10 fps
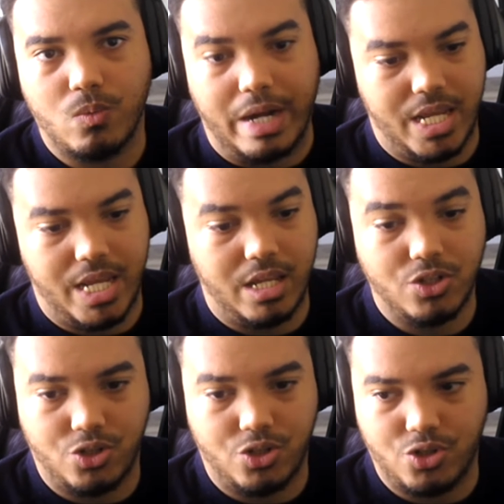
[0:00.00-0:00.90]

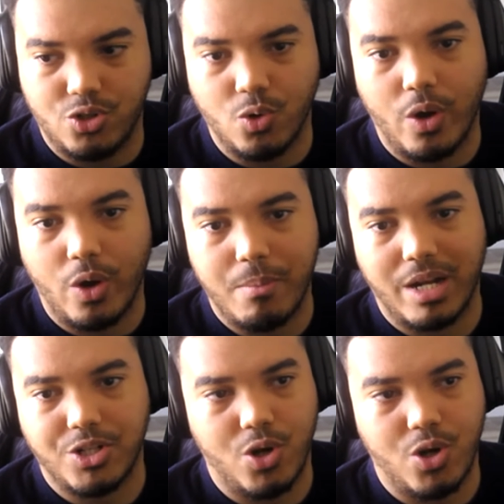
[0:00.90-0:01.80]
really enjoy
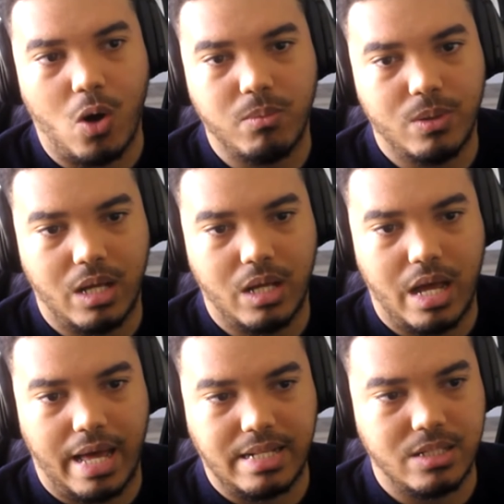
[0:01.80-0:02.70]
my job.
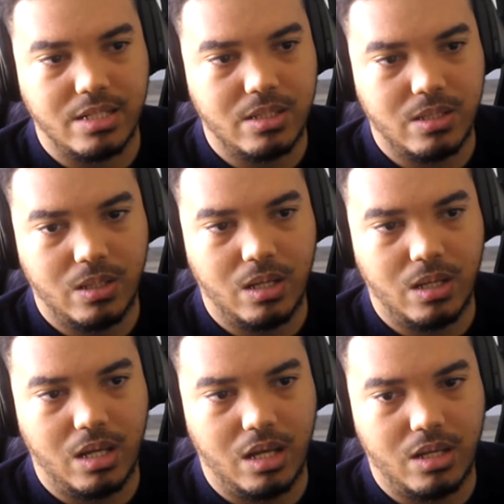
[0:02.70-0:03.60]
And
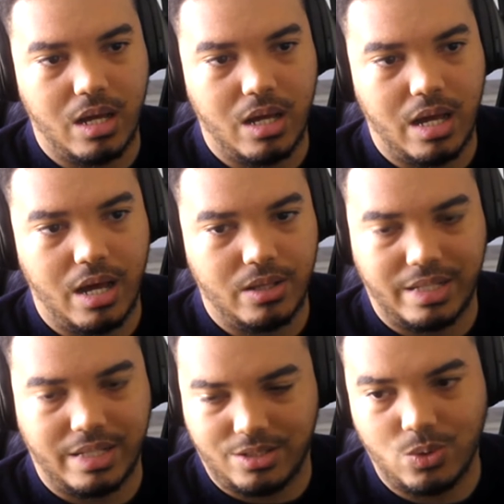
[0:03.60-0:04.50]

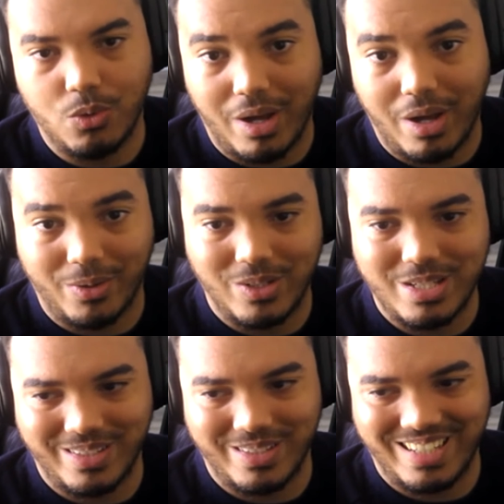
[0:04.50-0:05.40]
that's sort of how I got
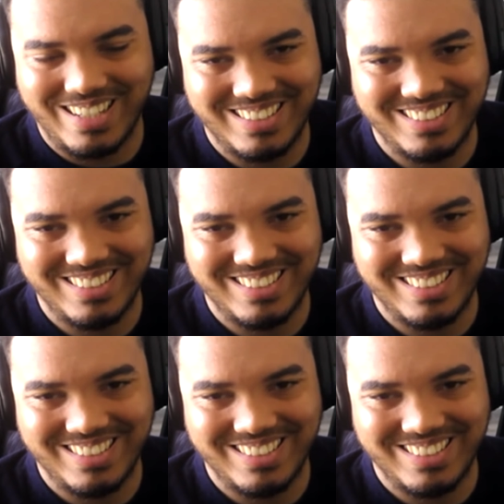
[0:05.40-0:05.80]
into it. Yeah.